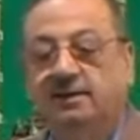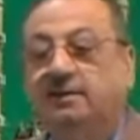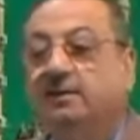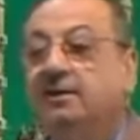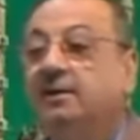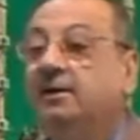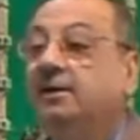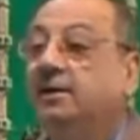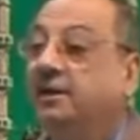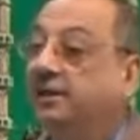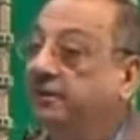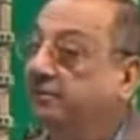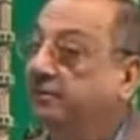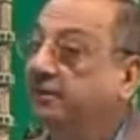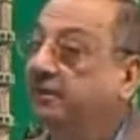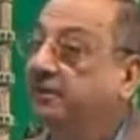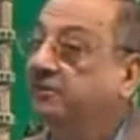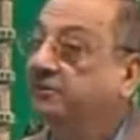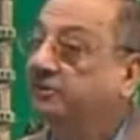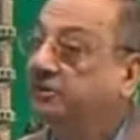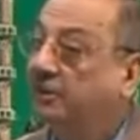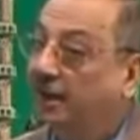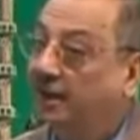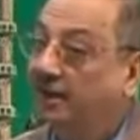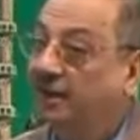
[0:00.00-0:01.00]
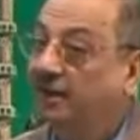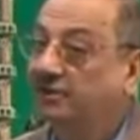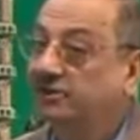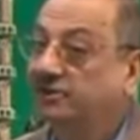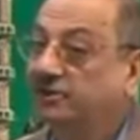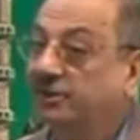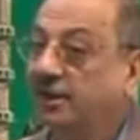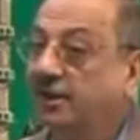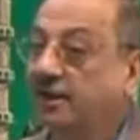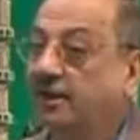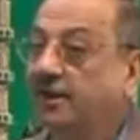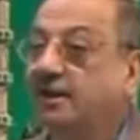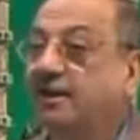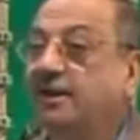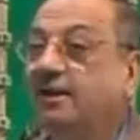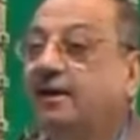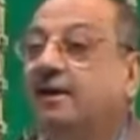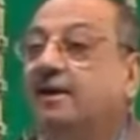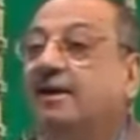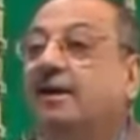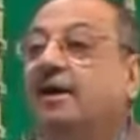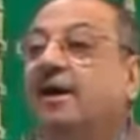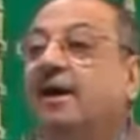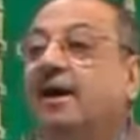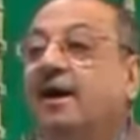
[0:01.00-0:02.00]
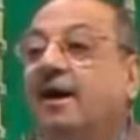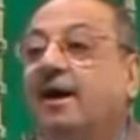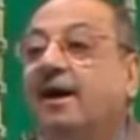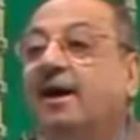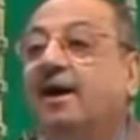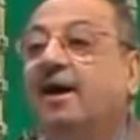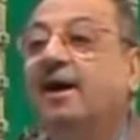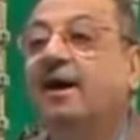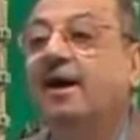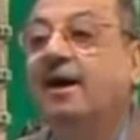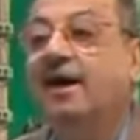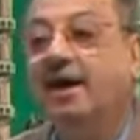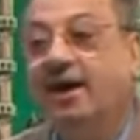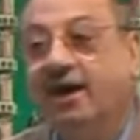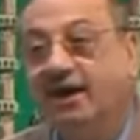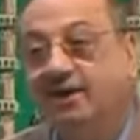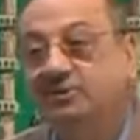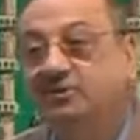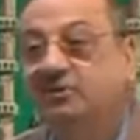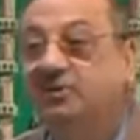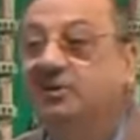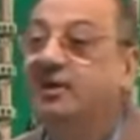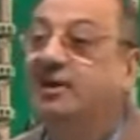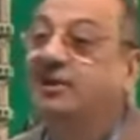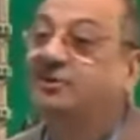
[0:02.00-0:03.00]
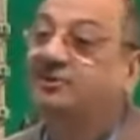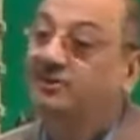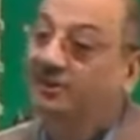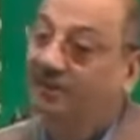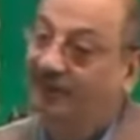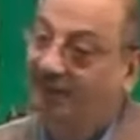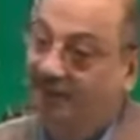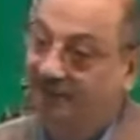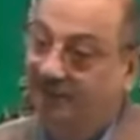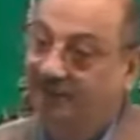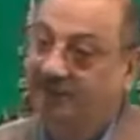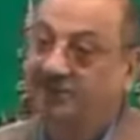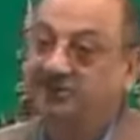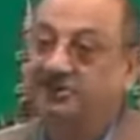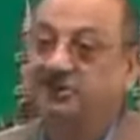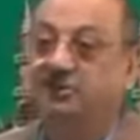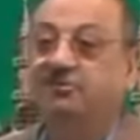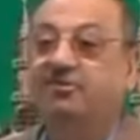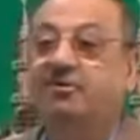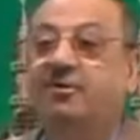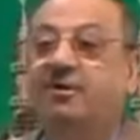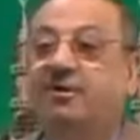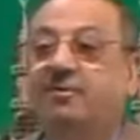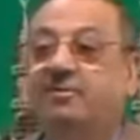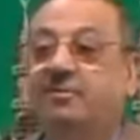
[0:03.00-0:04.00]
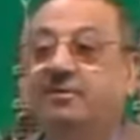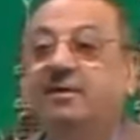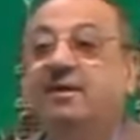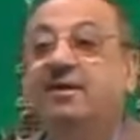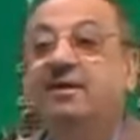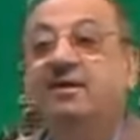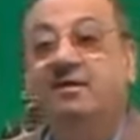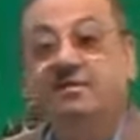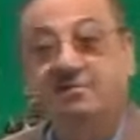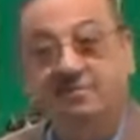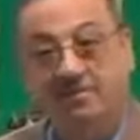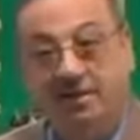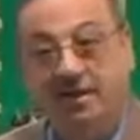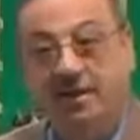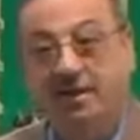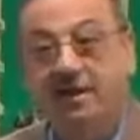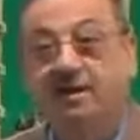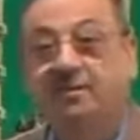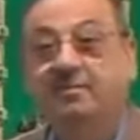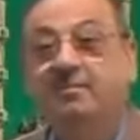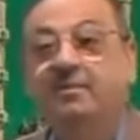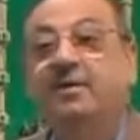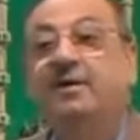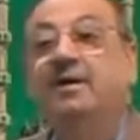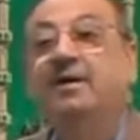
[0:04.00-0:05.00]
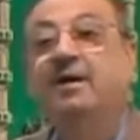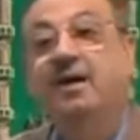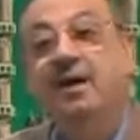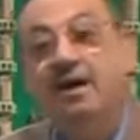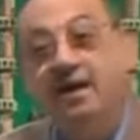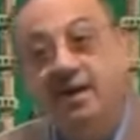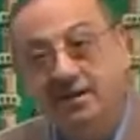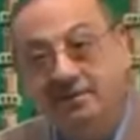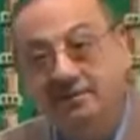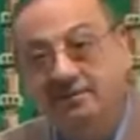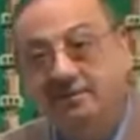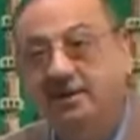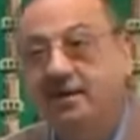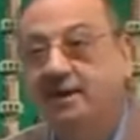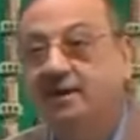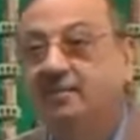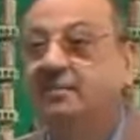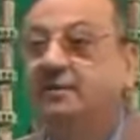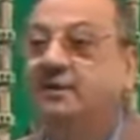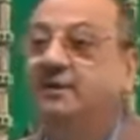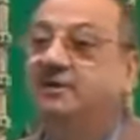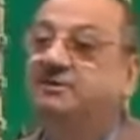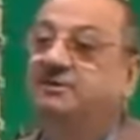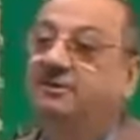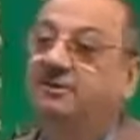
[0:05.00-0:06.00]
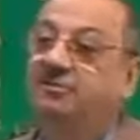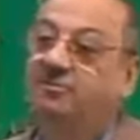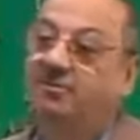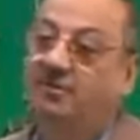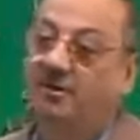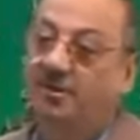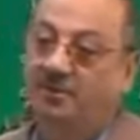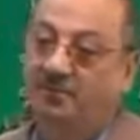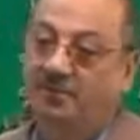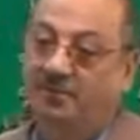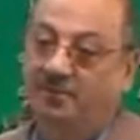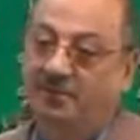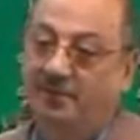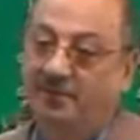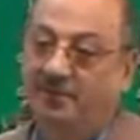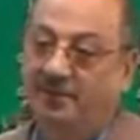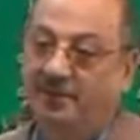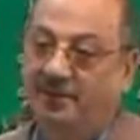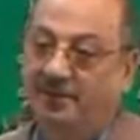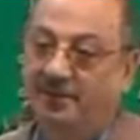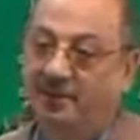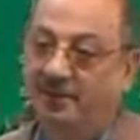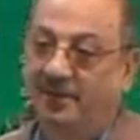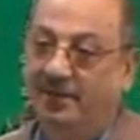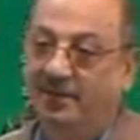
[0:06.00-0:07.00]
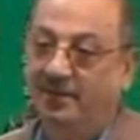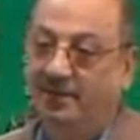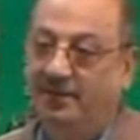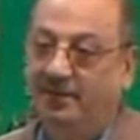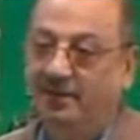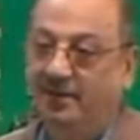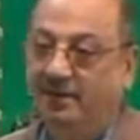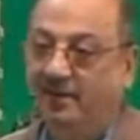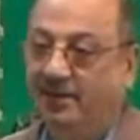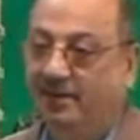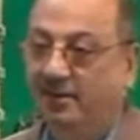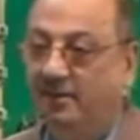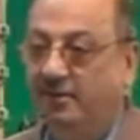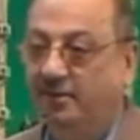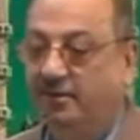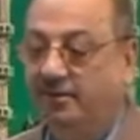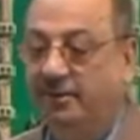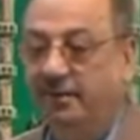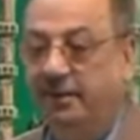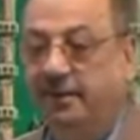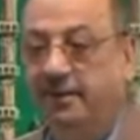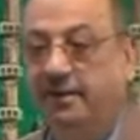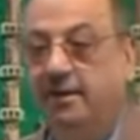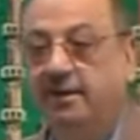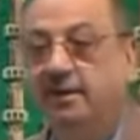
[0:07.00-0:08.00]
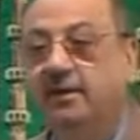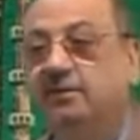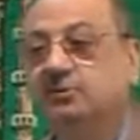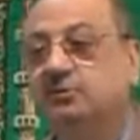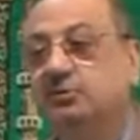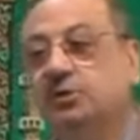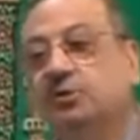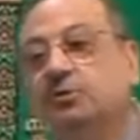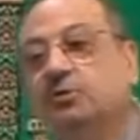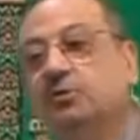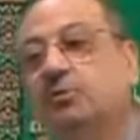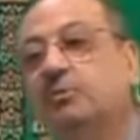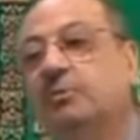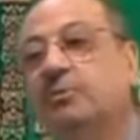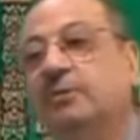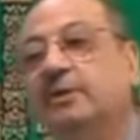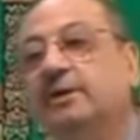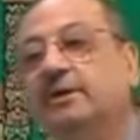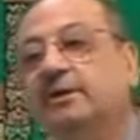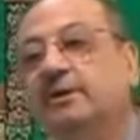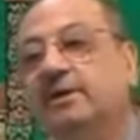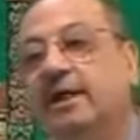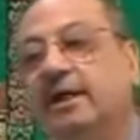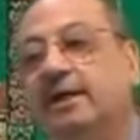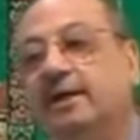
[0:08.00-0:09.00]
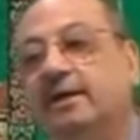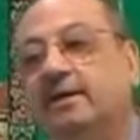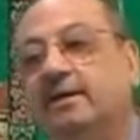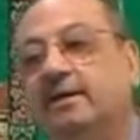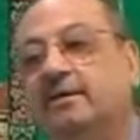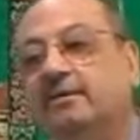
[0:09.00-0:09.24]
Even jalasa, ajlasa, there is a verb. Zahaba, azhaba is a verb. Huh? Okay, so you bring that